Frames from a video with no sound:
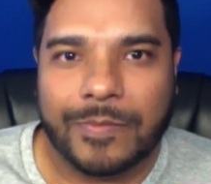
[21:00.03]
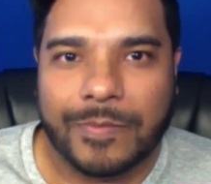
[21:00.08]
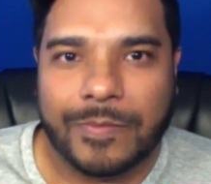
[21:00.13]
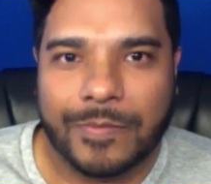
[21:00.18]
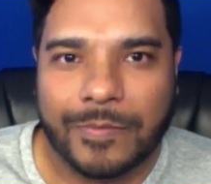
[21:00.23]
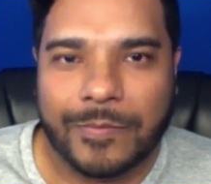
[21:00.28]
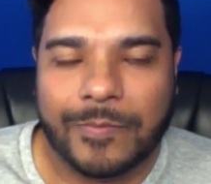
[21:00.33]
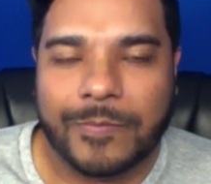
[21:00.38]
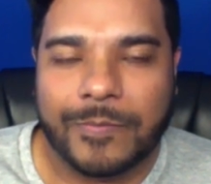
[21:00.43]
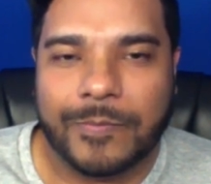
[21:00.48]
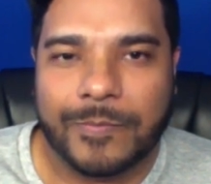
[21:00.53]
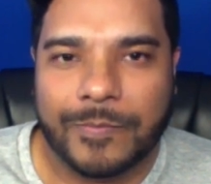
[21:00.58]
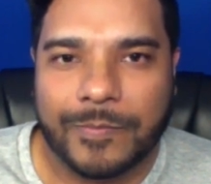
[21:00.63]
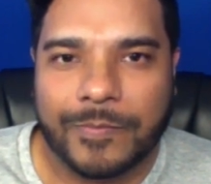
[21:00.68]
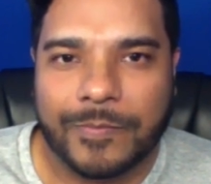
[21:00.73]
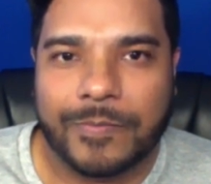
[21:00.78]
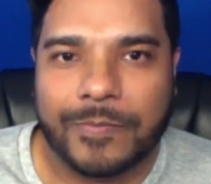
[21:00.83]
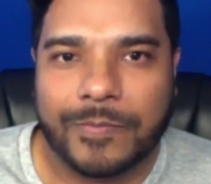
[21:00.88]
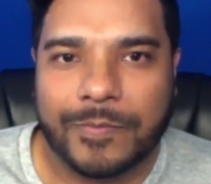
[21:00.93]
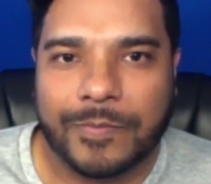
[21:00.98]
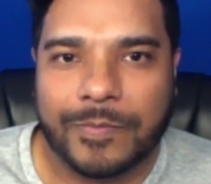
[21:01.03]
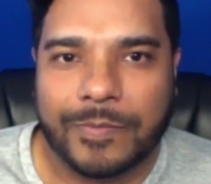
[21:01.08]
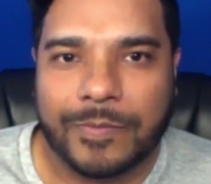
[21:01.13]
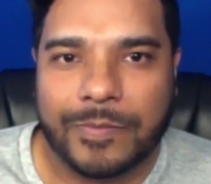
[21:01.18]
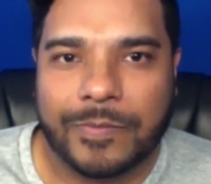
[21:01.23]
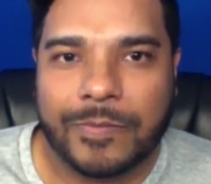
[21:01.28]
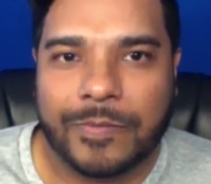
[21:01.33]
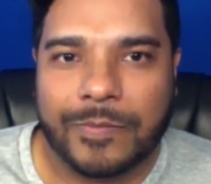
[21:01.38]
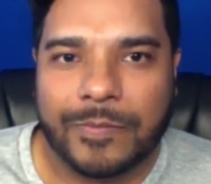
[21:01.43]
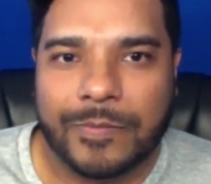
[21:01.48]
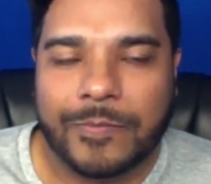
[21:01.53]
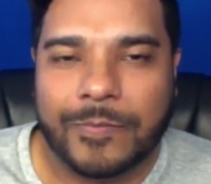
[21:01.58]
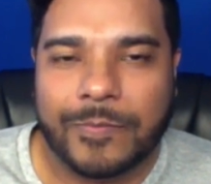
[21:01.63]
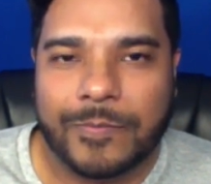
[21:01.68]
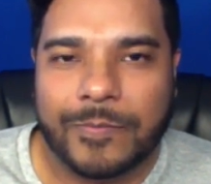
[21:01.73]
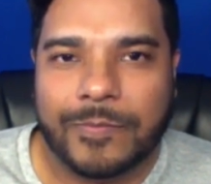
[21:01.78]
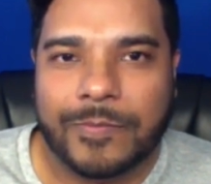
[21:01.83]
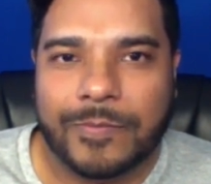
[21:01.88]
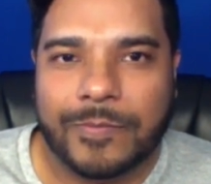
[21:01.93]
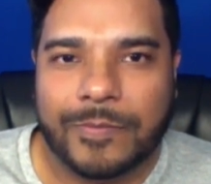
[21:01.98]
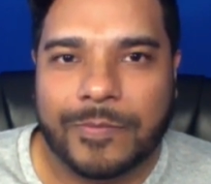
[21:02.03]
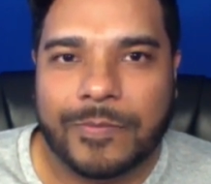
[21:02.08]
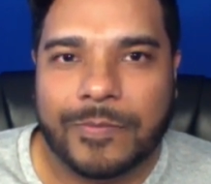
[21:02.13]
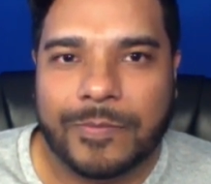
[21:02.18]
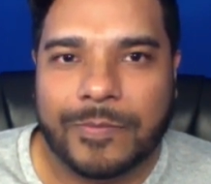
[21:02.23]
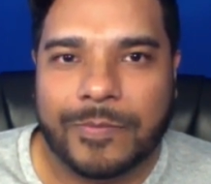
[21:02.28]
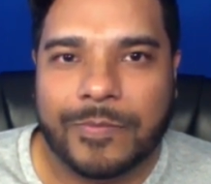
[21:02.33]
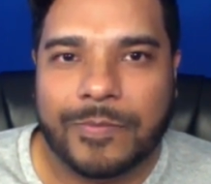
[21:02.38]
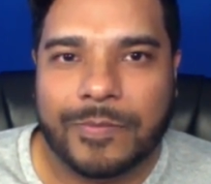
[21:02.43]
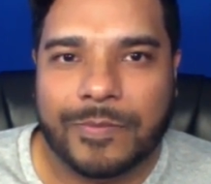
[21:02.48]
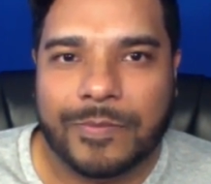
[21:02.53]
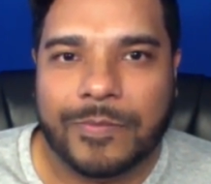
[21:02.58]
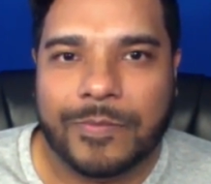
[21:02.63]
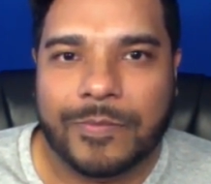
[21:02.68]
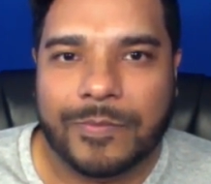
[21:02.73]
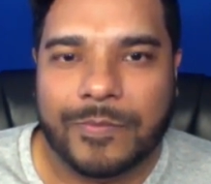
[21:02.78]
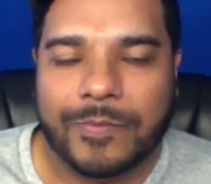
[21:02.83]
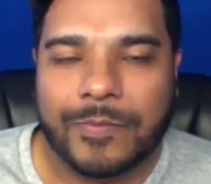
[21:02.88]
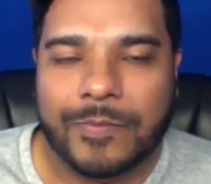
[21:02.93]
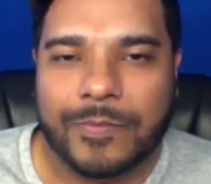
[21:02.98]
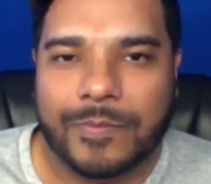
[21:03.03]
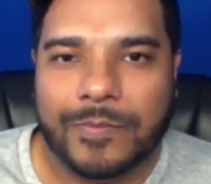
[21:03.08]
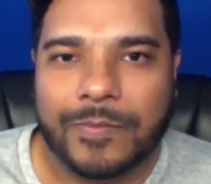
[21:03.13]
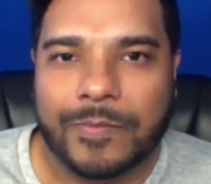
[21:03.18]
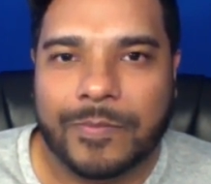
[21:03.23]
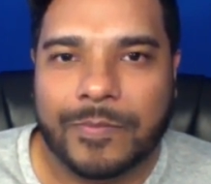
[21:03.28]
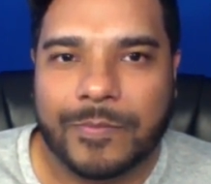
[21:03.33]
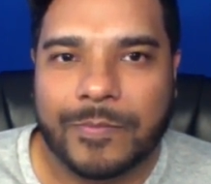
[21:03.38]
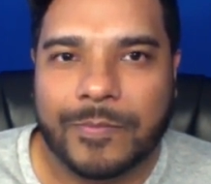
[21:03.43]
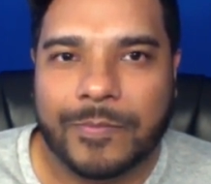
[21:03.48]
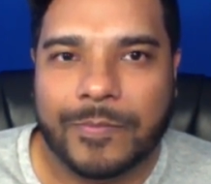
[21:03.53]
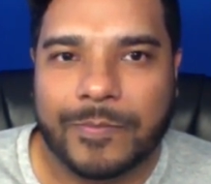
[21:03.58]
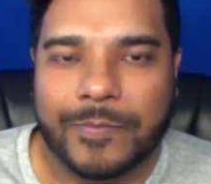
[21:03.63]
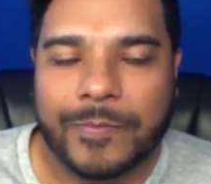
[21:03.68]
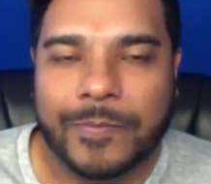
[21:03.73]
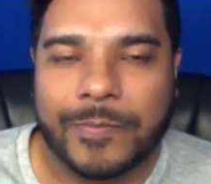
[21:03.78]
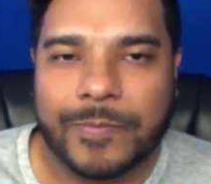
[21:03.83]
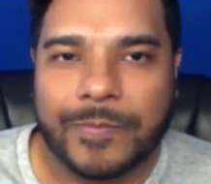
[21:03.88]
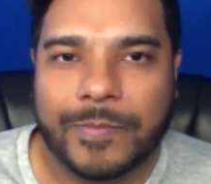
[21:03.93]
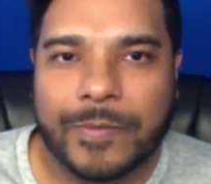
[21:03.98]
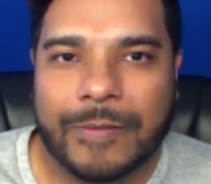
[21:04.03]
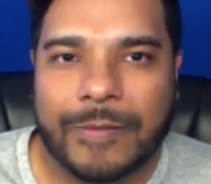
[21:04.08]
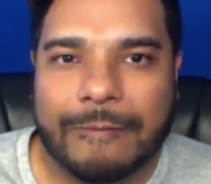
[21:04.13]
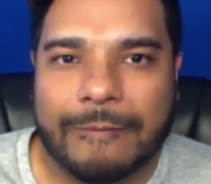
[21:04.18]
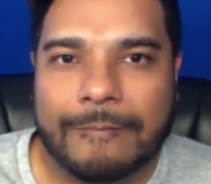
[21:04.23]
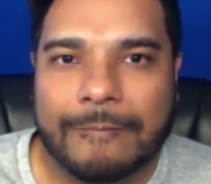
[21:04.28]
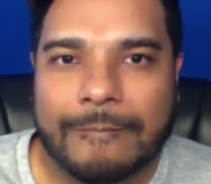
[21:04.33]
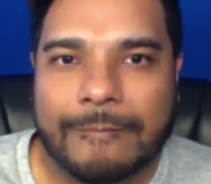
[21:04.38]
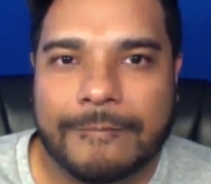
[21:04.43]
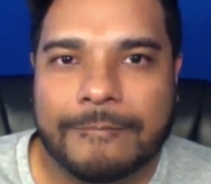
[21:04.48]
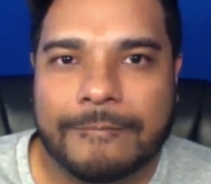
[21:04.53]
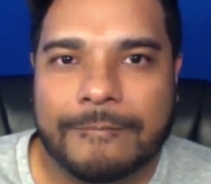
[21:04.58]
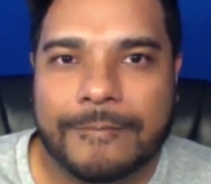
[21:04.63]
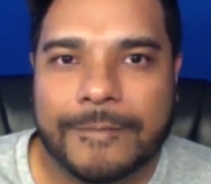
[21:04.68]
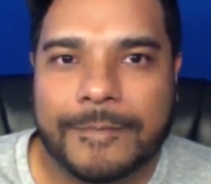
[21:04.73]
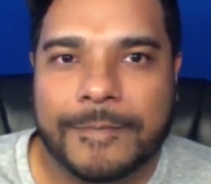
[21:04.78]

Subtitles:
(not speaking)